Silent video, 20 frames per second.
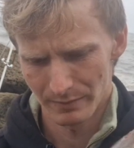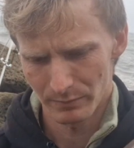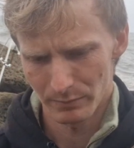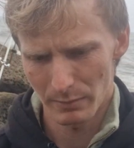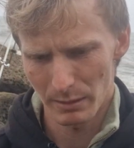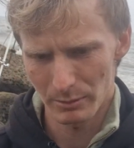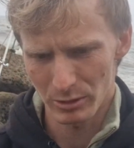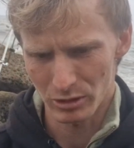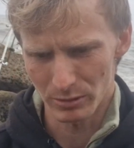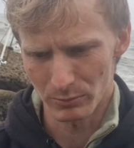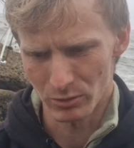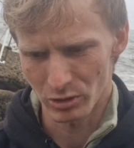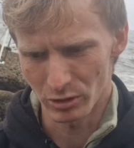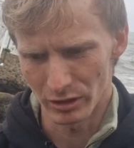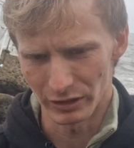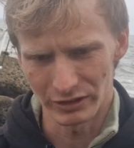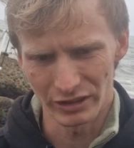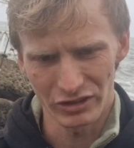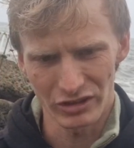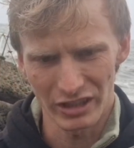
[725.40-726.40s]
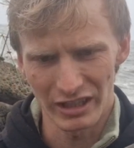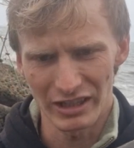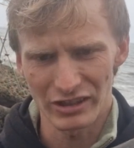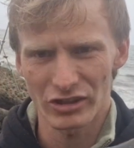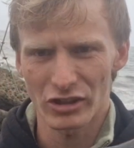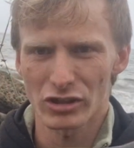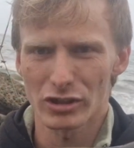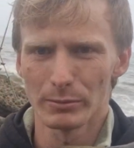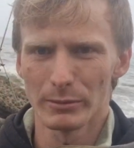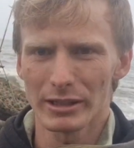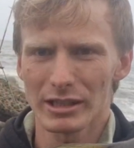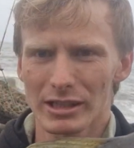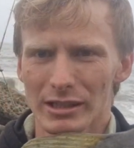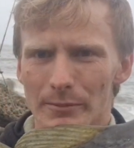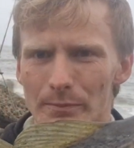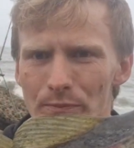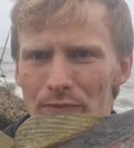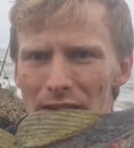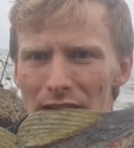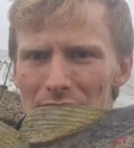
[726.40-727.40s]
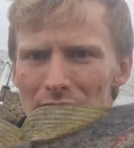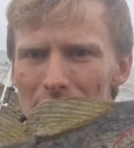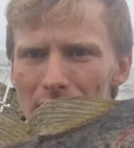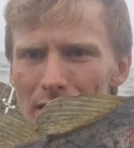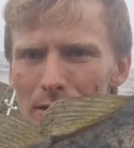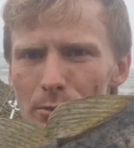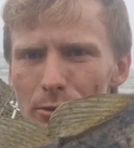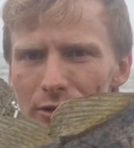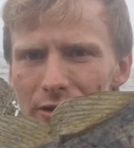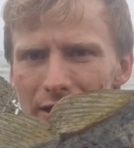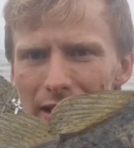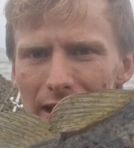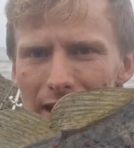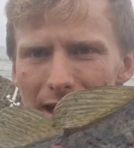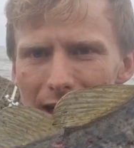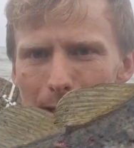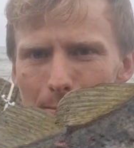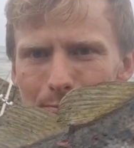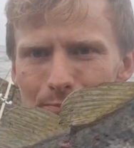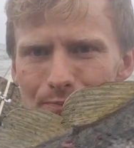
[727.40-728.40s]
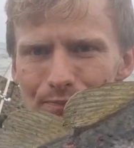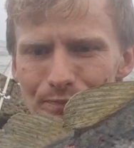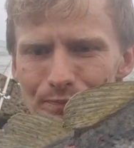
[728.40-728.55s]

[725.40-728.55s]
Maybe some sort of disease or something. But yeah,